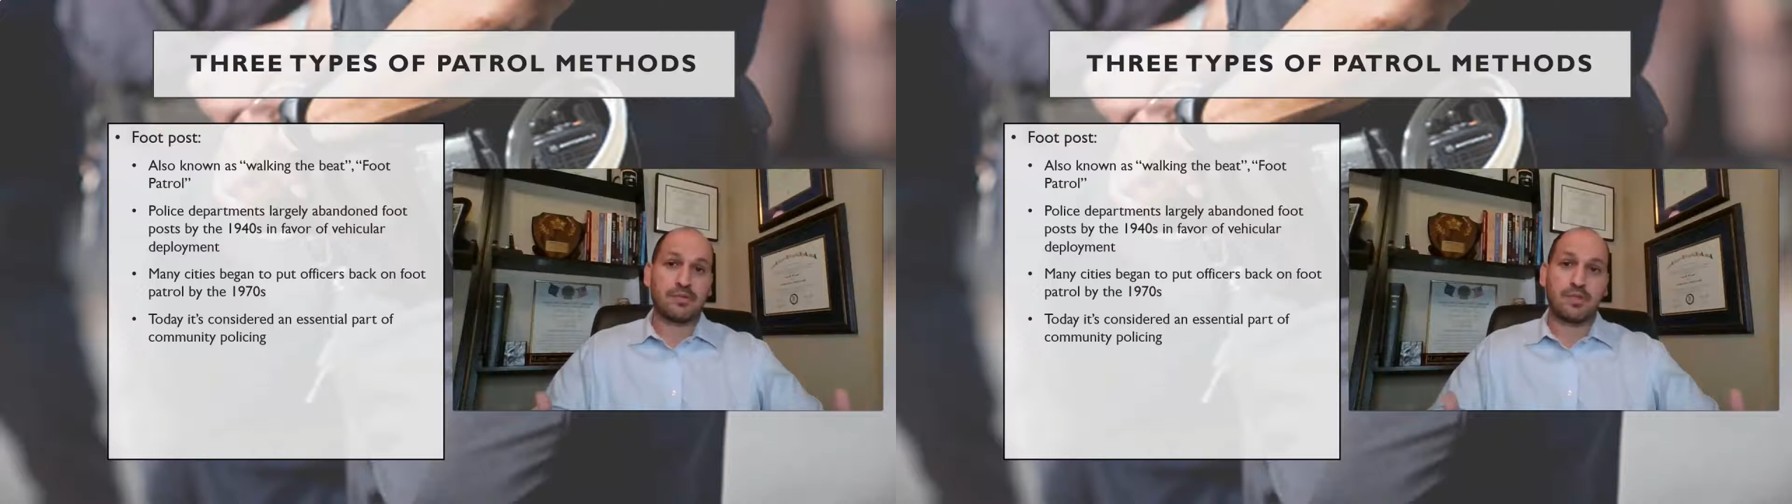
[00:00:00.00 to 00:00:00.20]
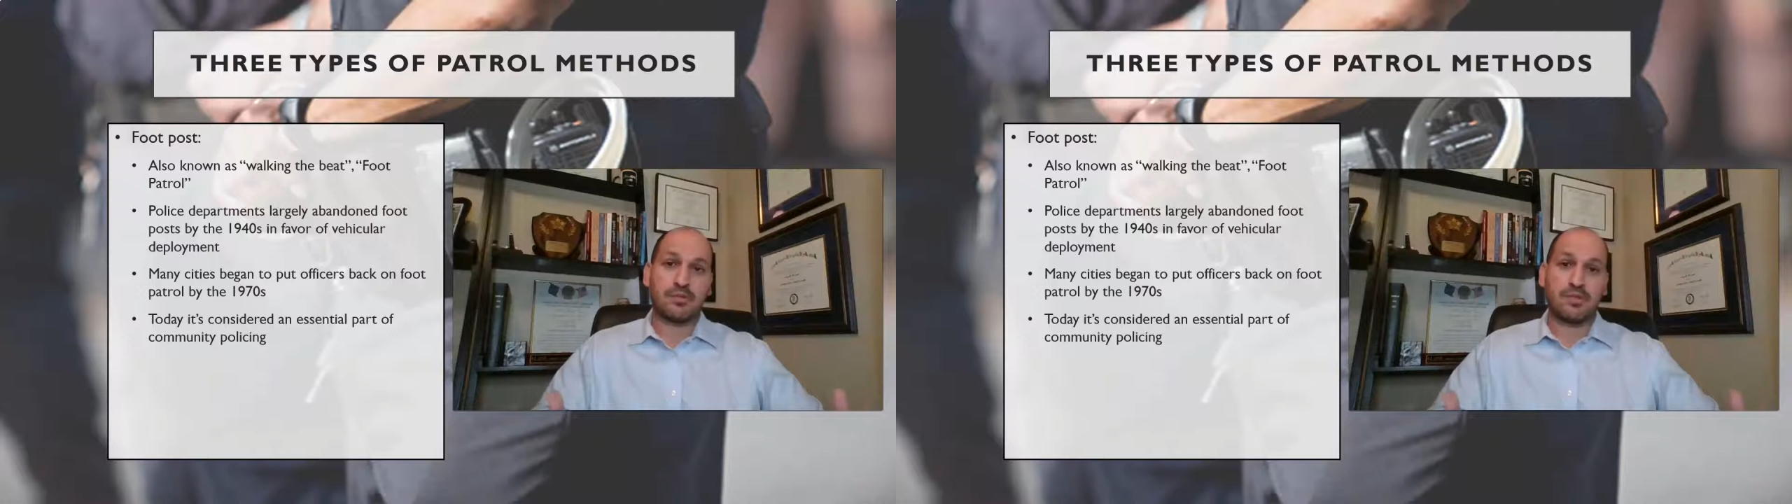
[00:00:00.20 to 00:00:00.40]

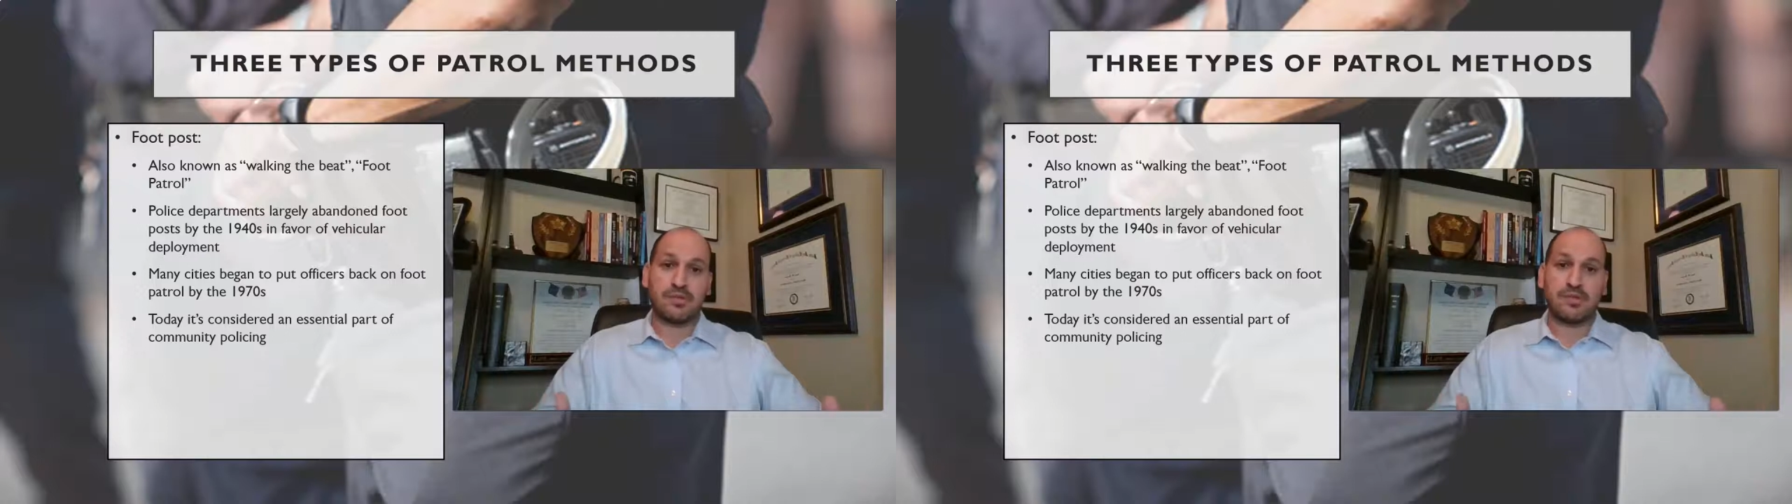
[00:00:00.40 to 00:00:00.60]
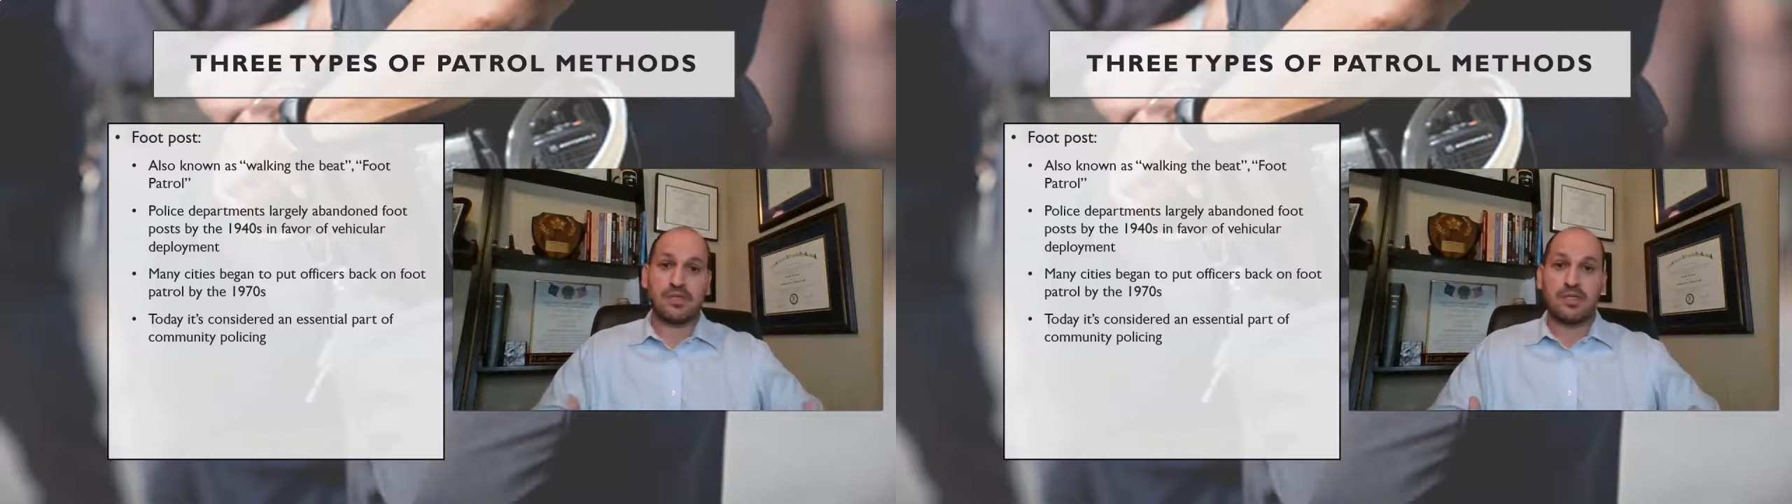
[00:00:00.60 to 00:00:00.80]
And
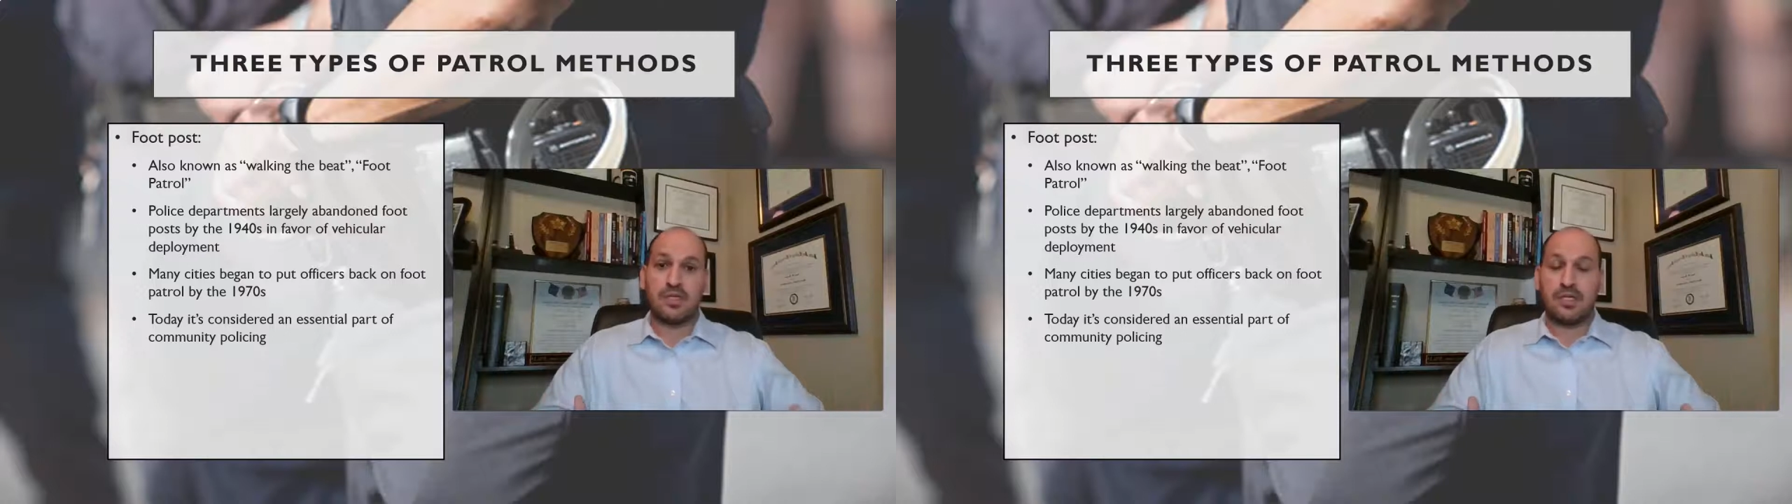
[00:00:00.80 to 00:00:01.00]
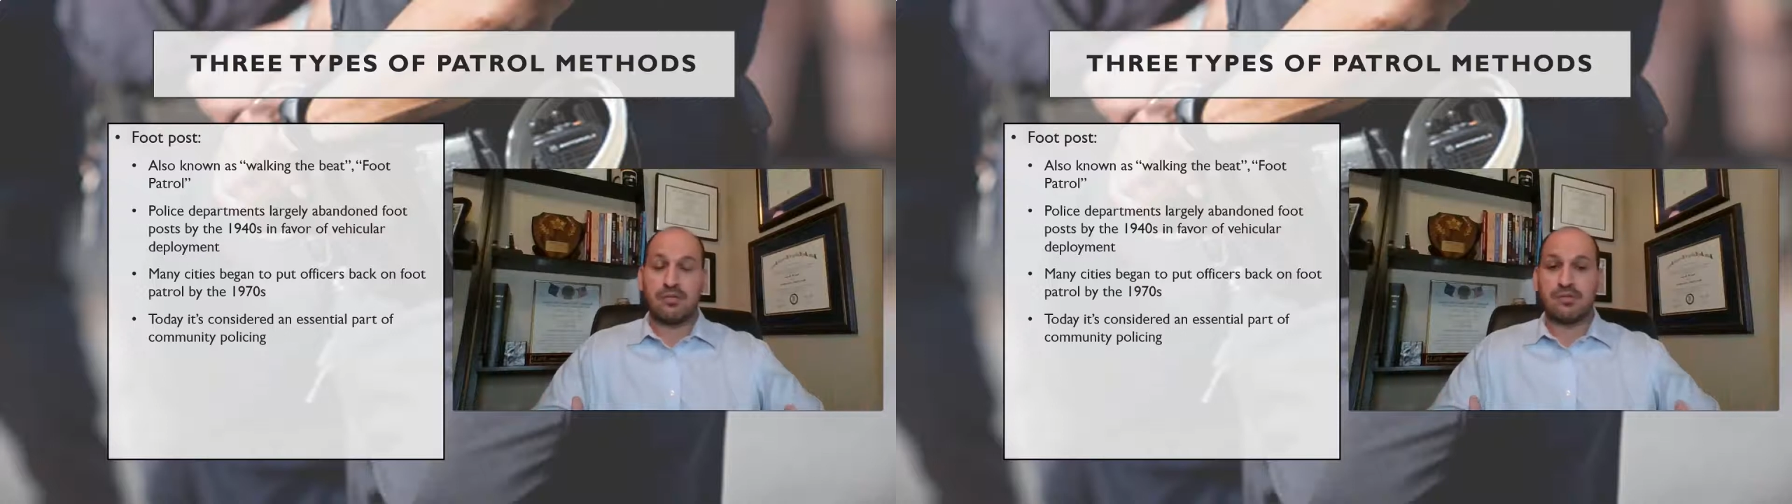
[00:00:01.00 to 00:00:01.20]

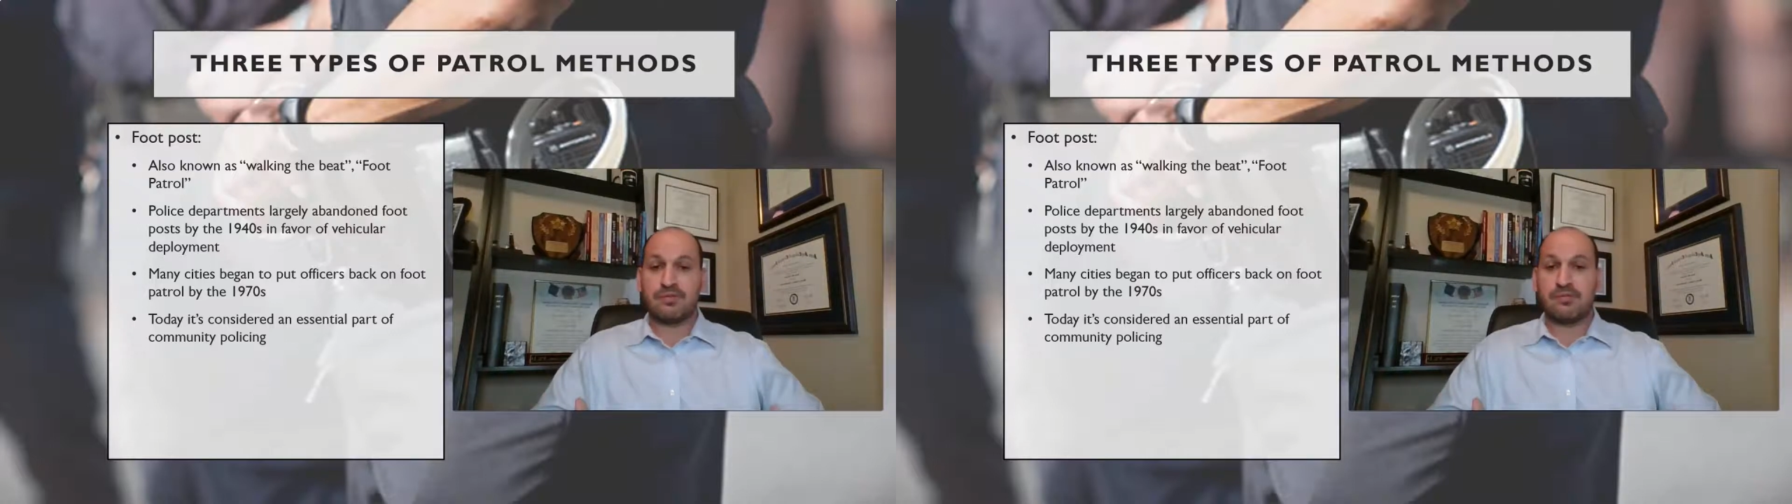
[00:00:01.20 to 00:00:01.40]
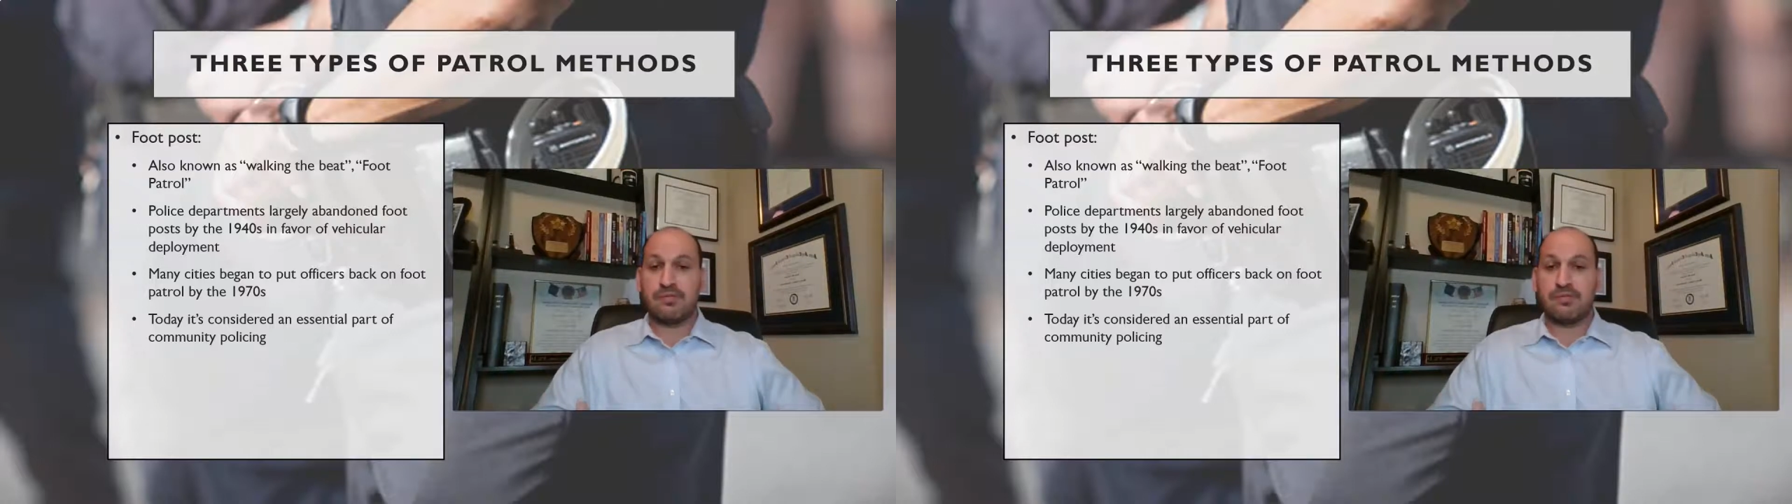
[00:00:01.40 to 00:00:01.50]
it was